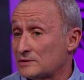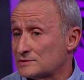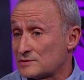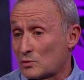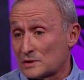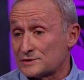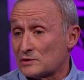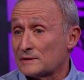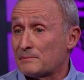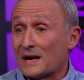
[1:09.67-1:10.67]
who's the world's
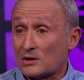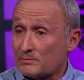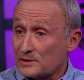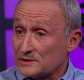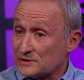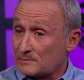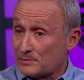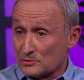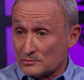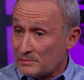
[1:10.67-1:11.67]
only paraplegic
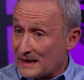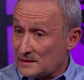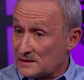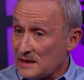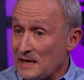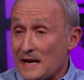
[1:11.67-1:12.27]
balloon pilot,